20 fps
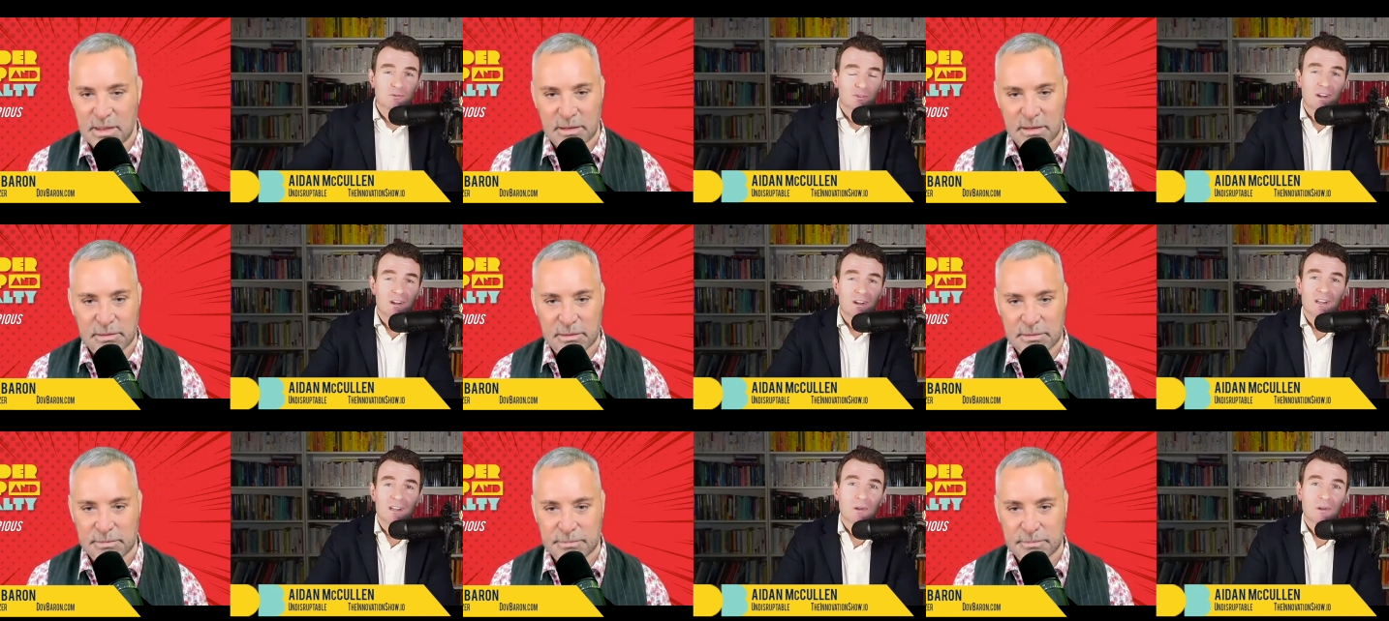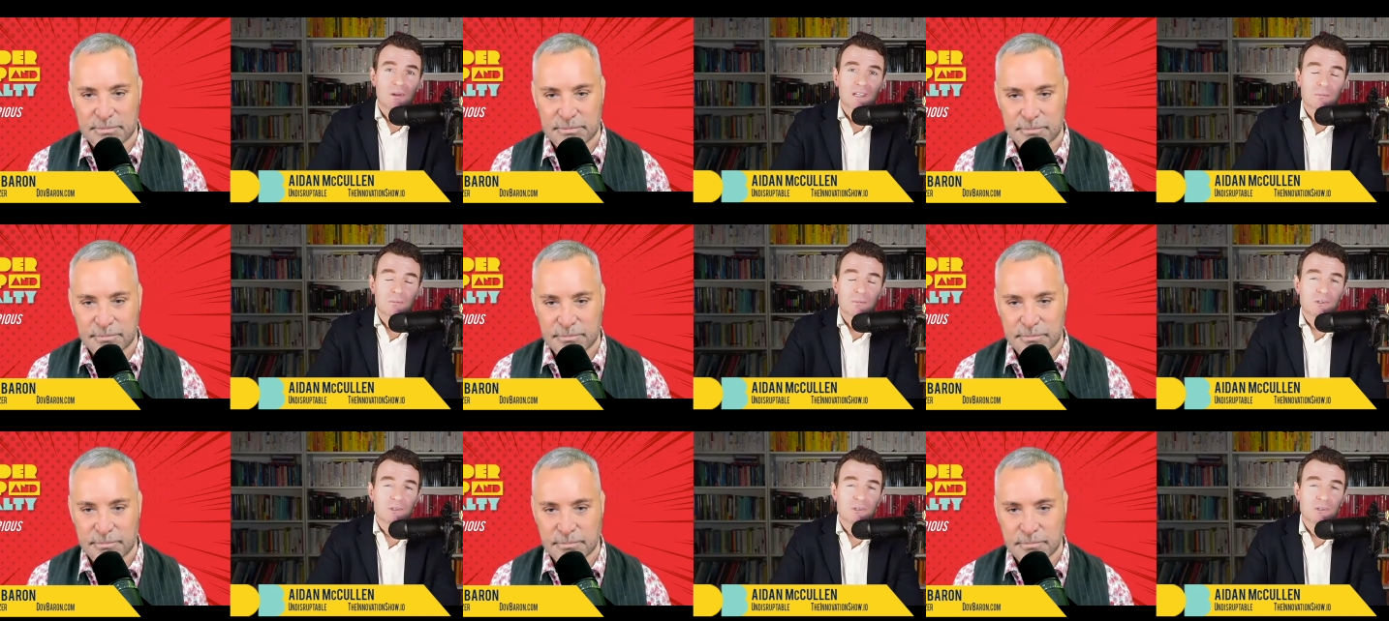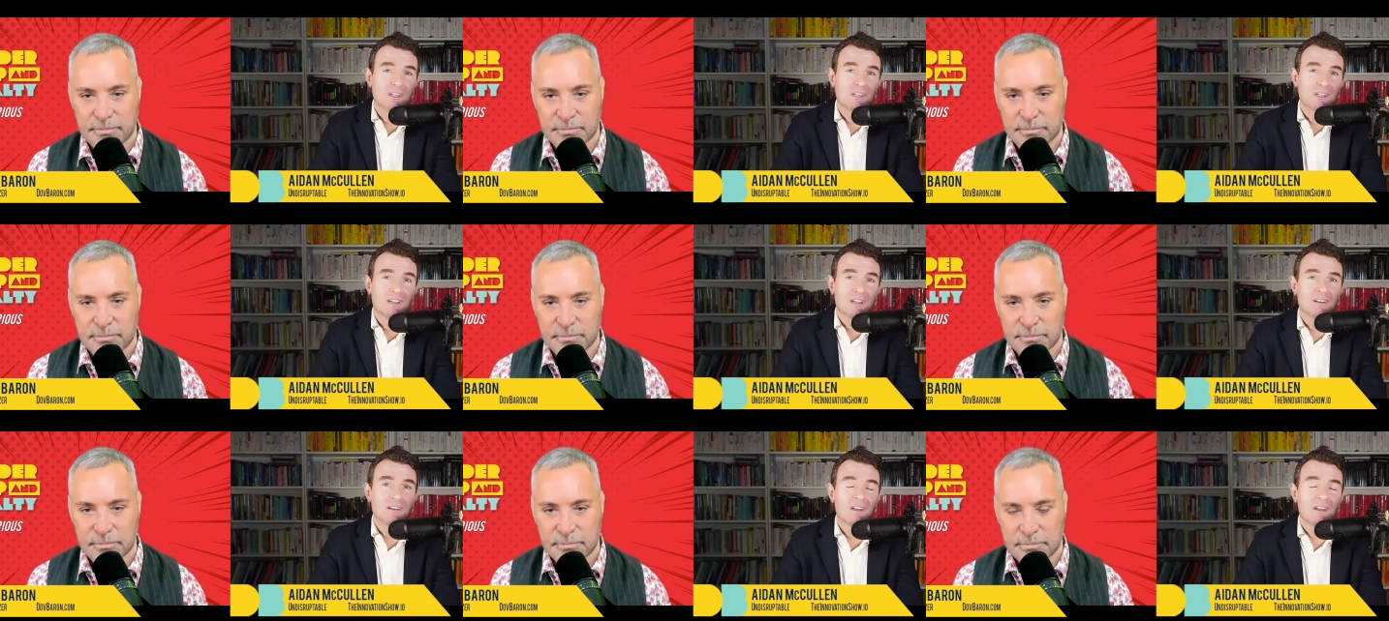Speaker 1: treated them like a
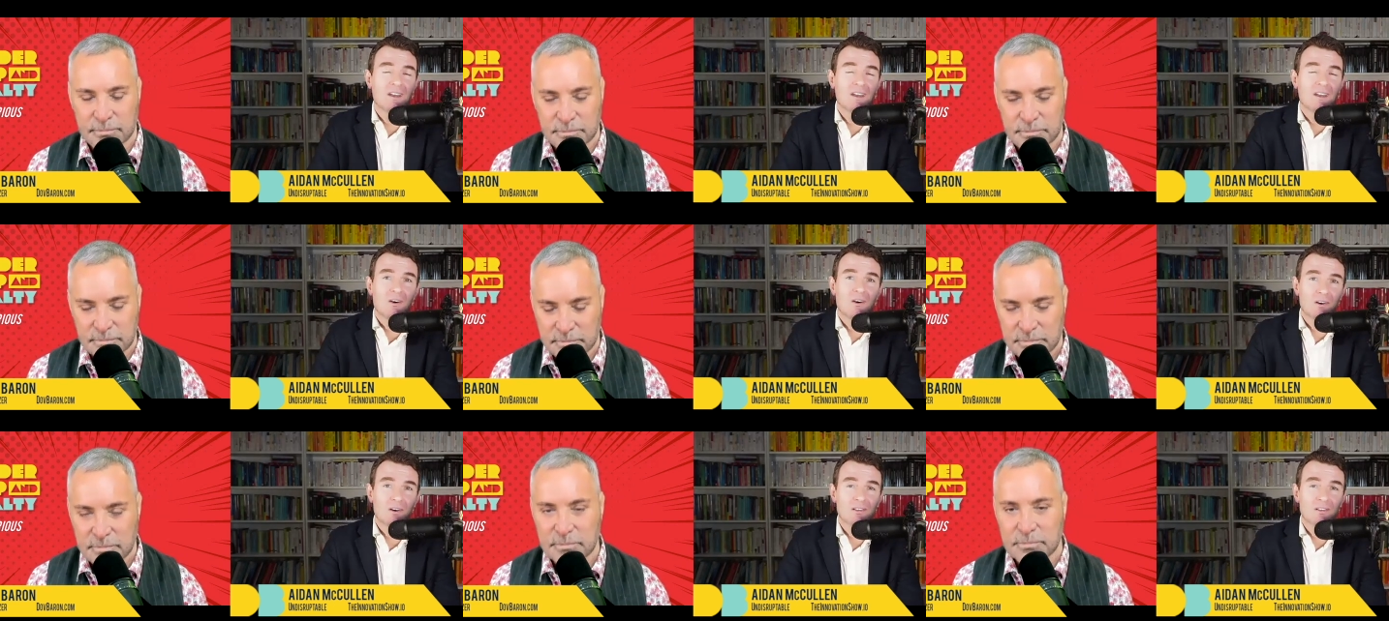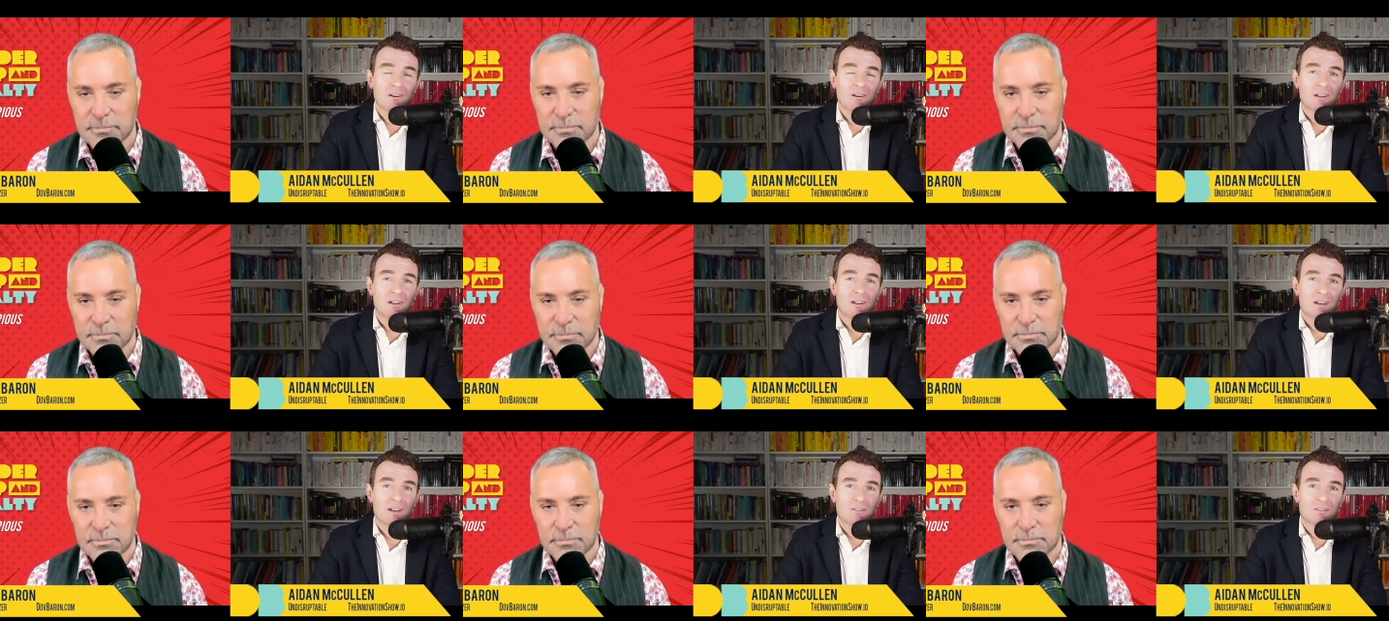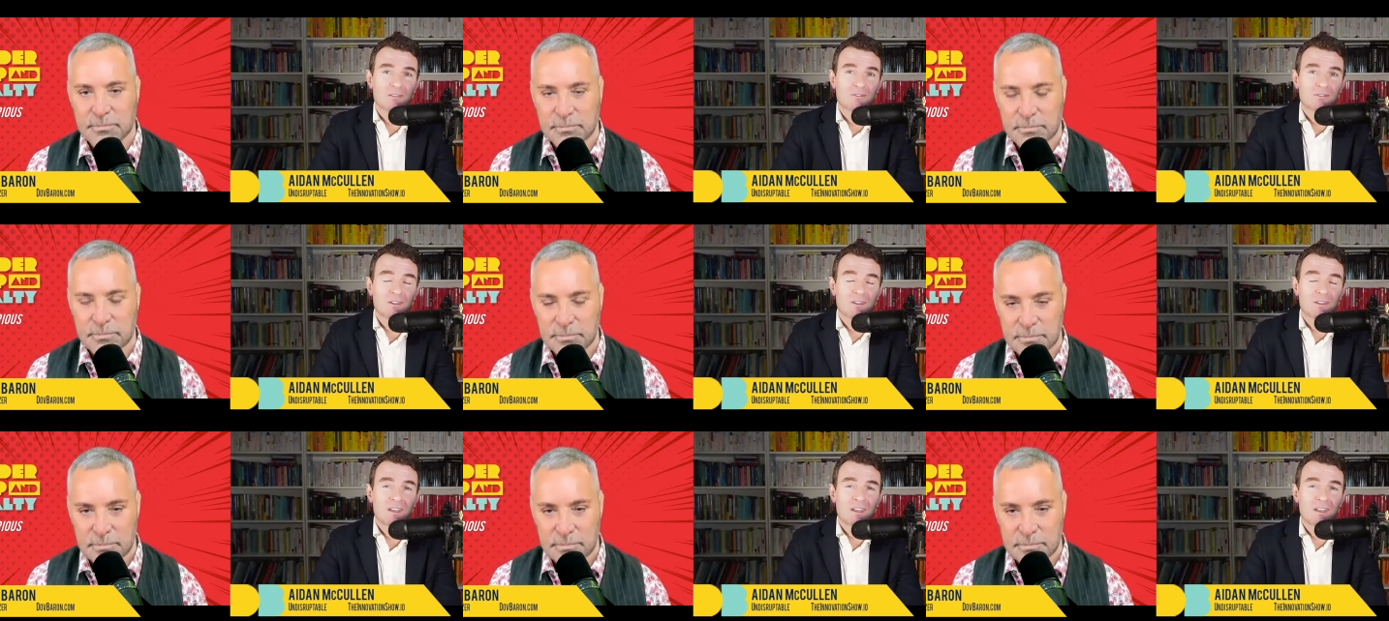machine all their life.